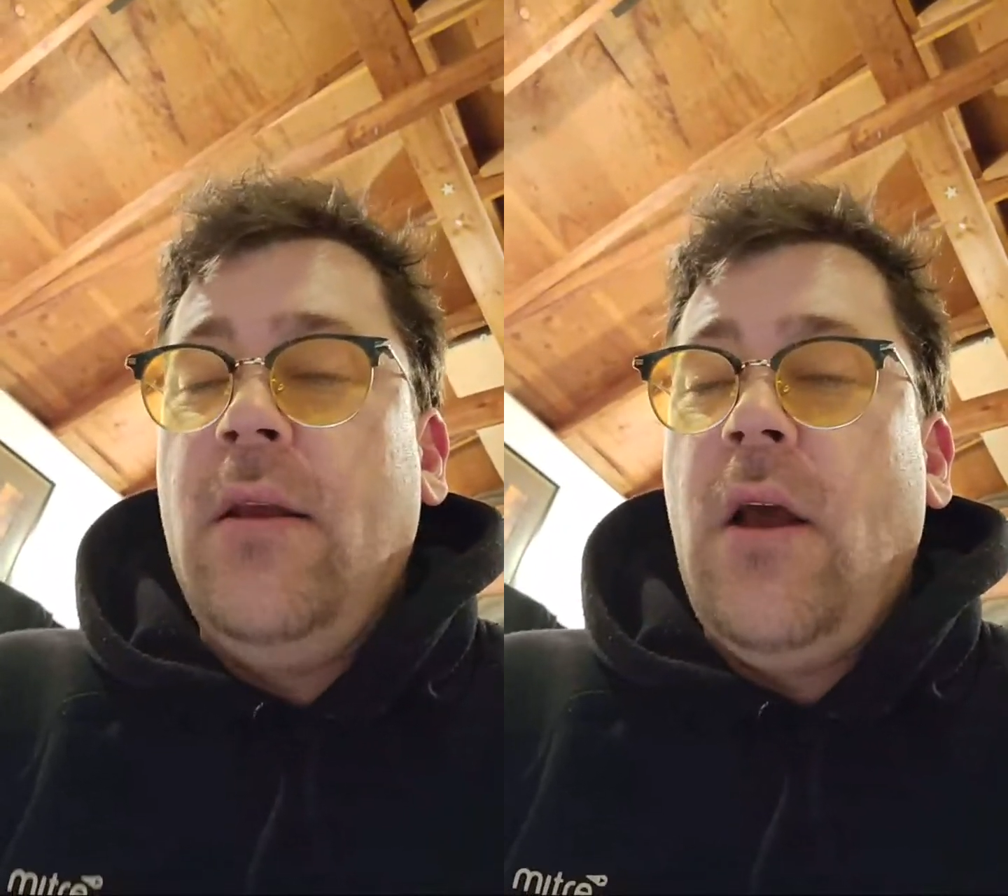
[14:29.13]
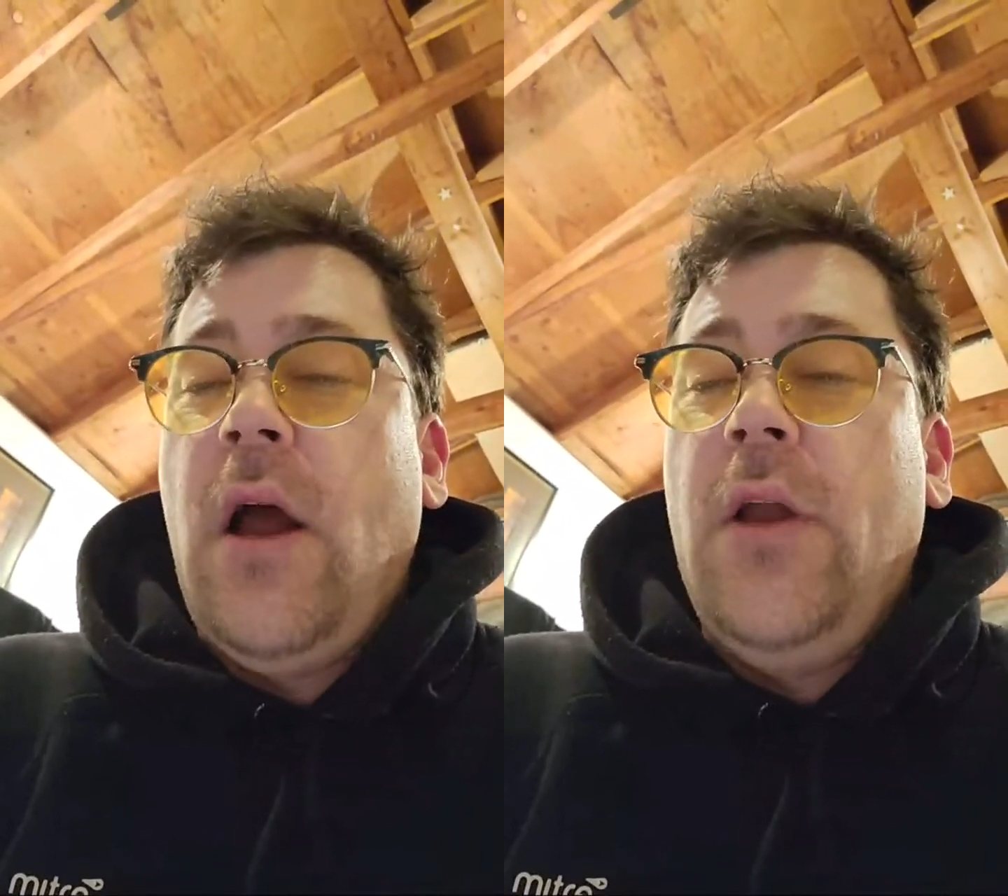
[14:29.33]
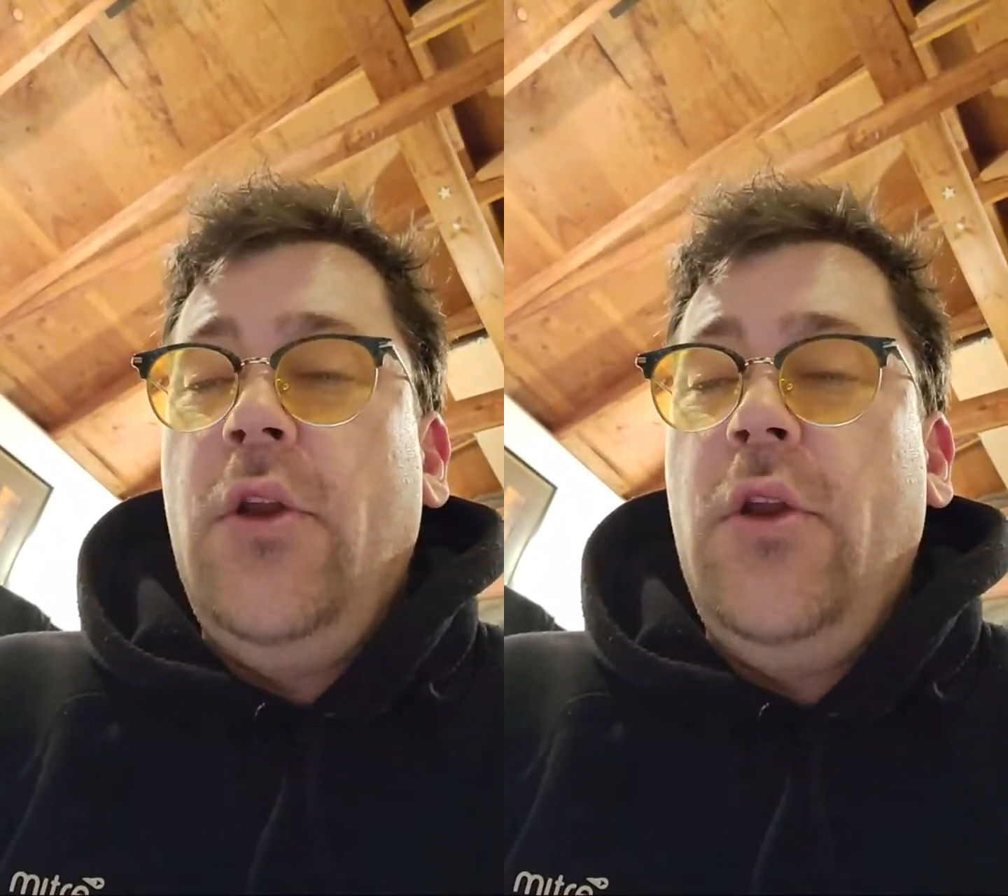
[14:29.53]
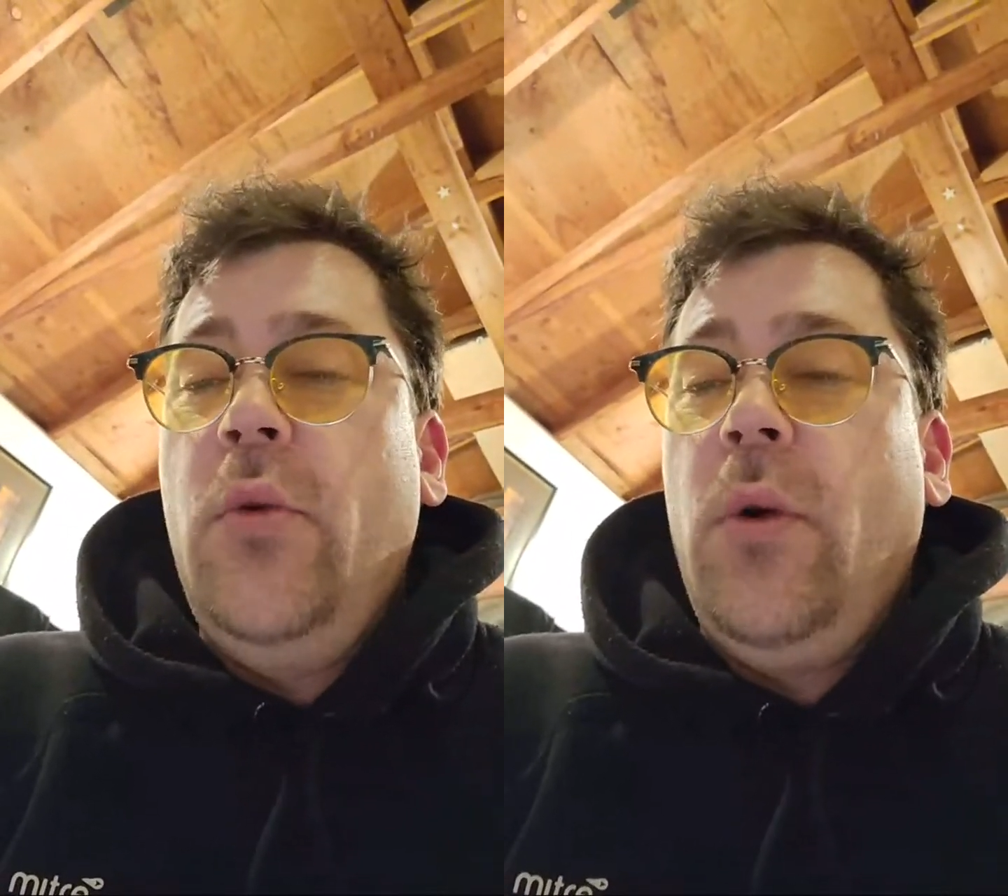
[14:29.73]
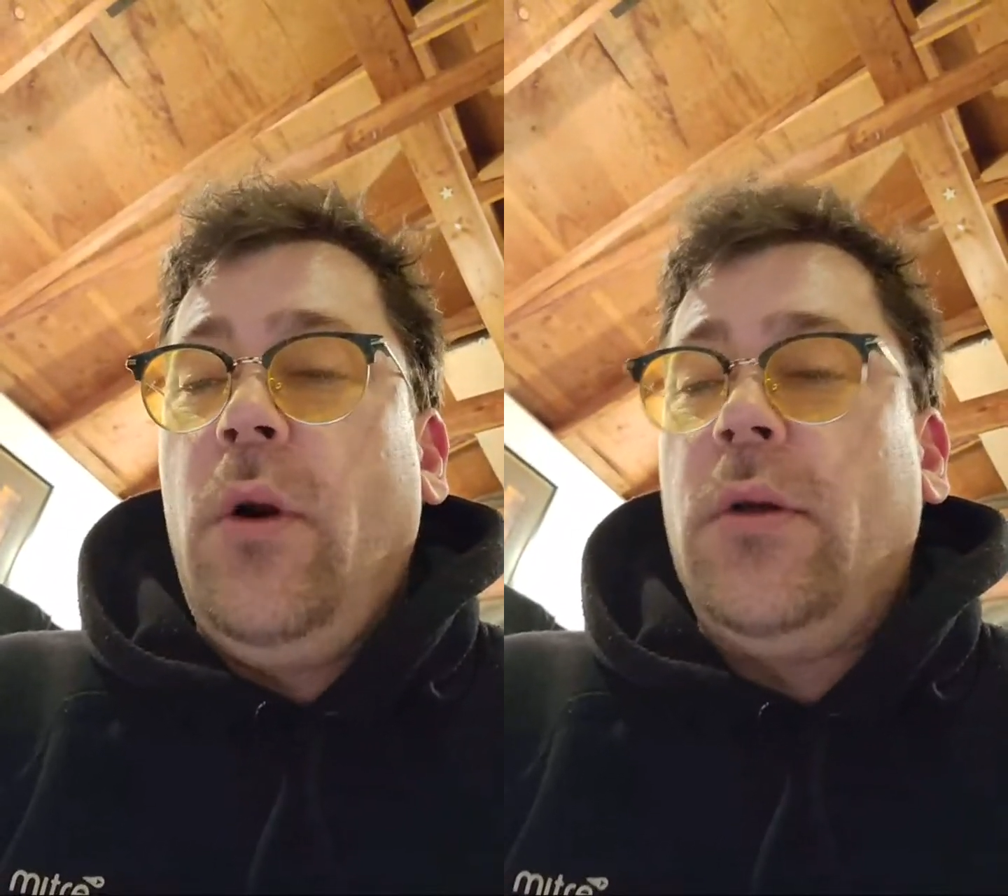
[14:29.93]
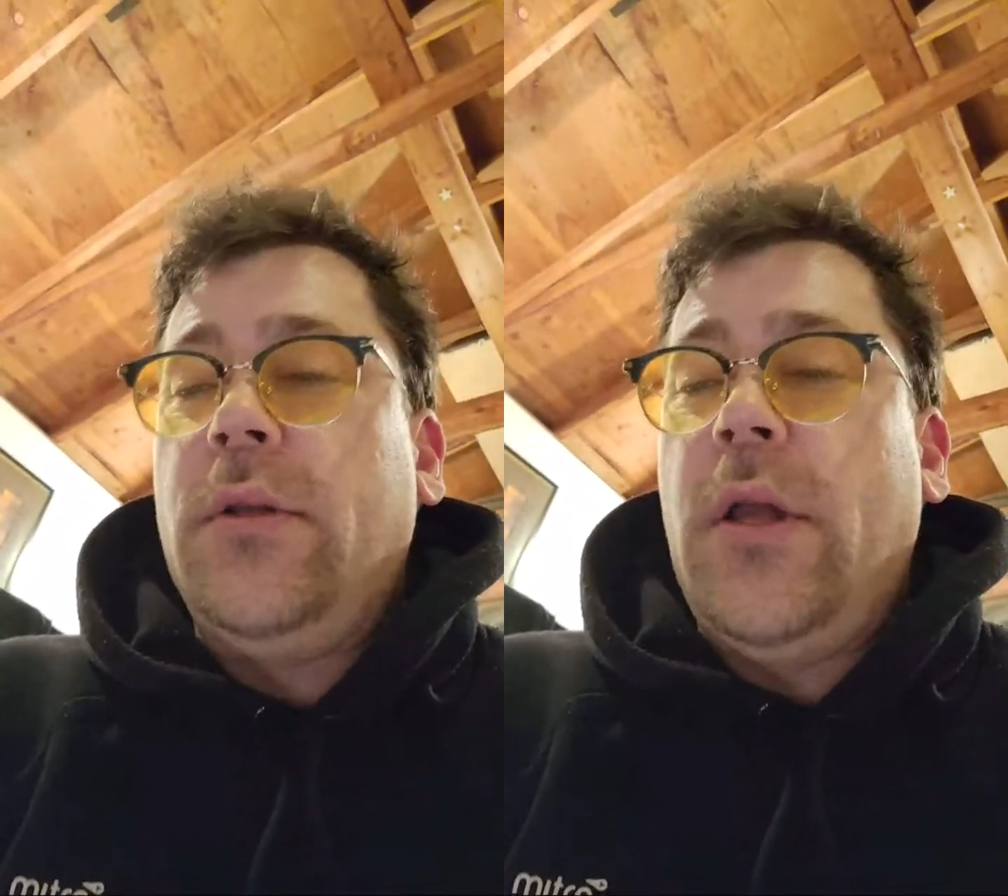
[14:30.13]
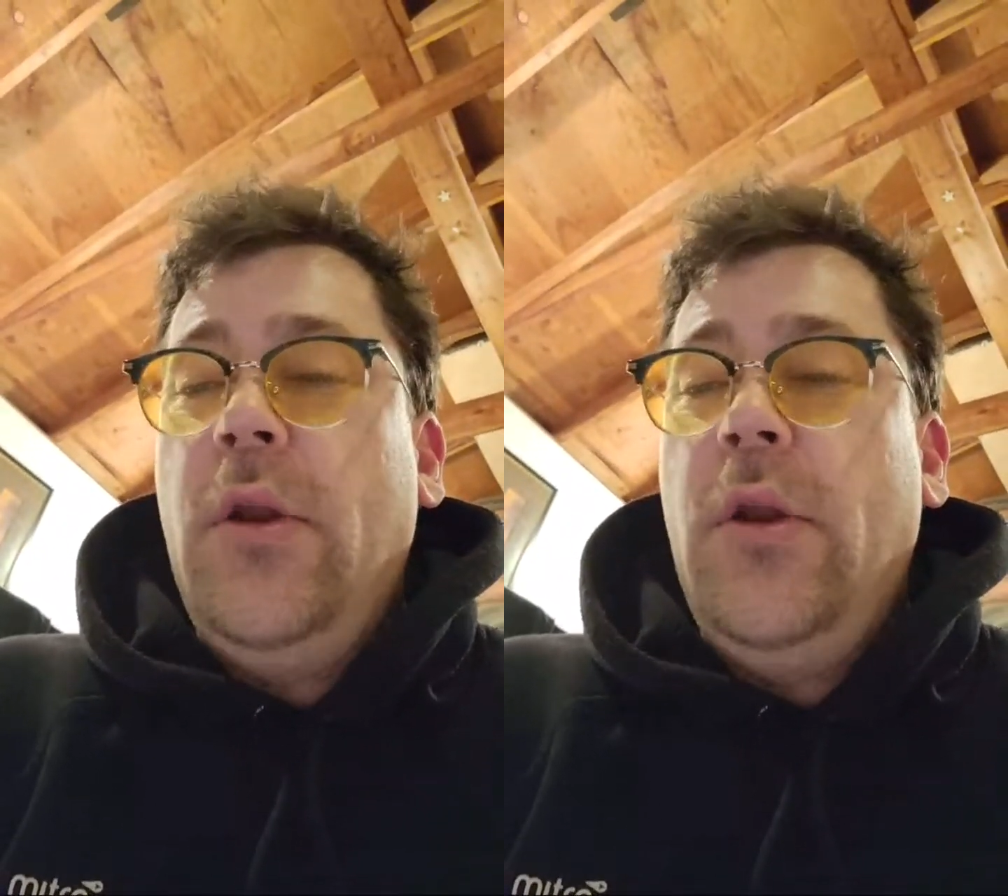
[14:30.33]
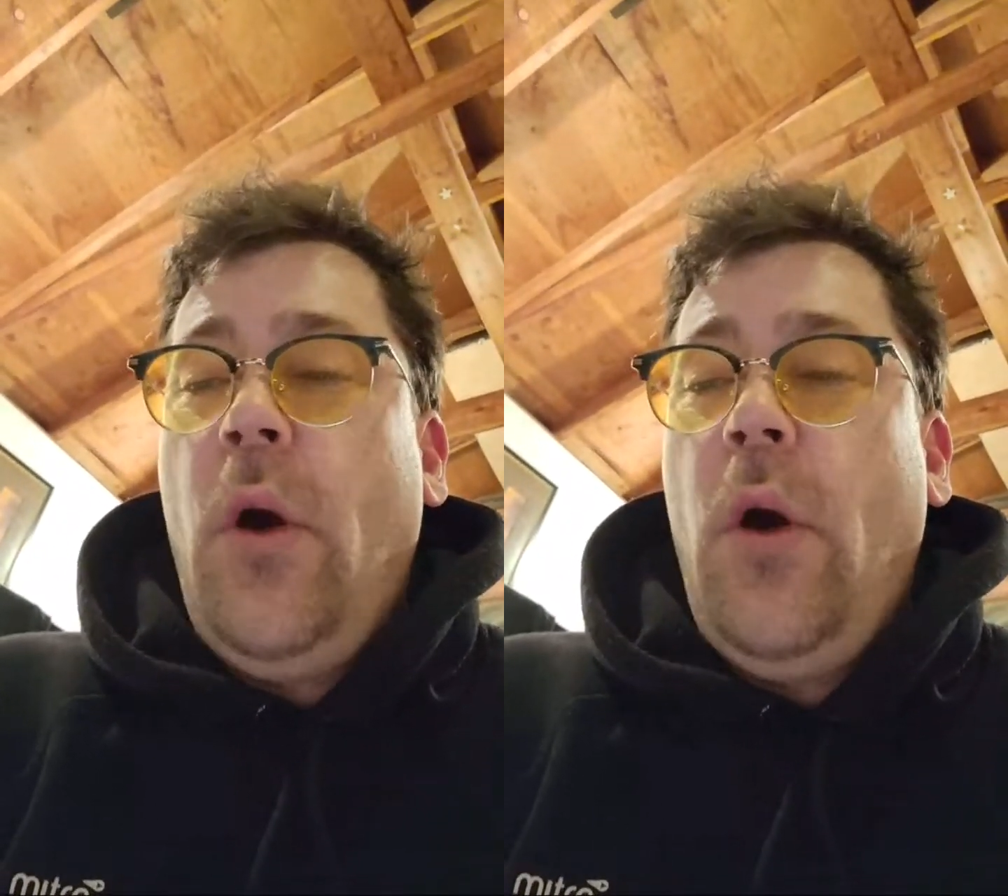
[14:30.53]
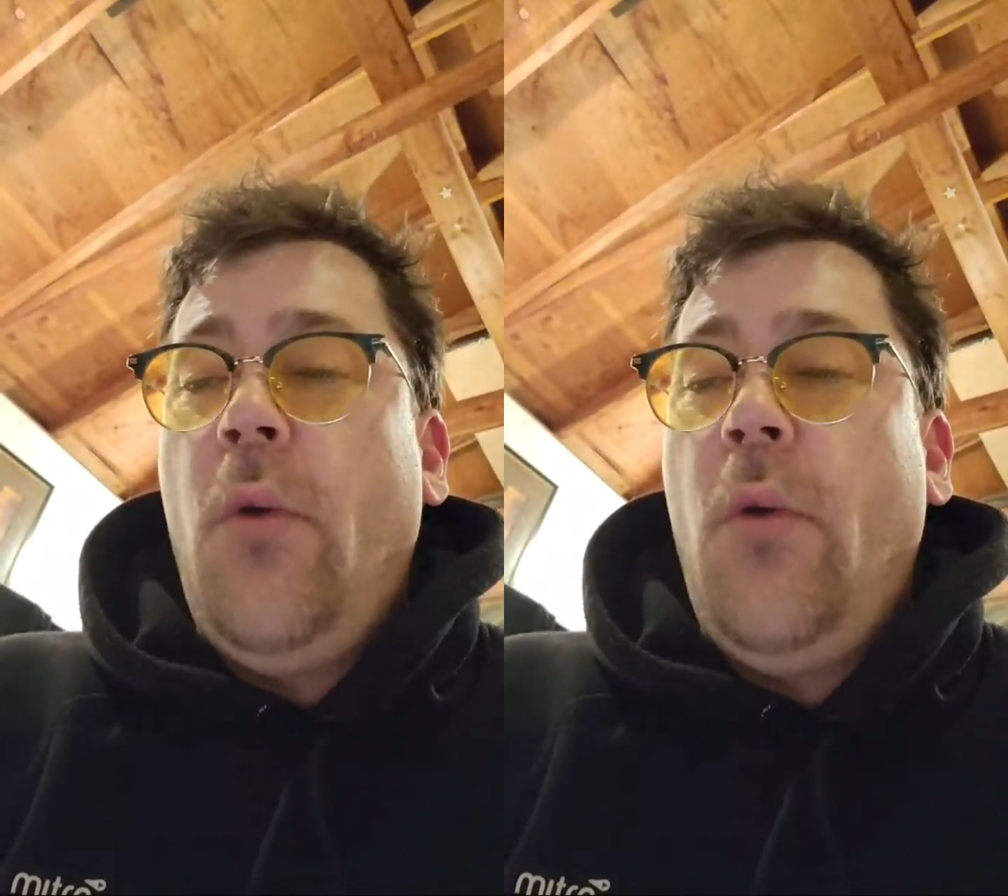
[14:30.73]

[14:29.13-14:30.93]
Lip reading: a new world, a new home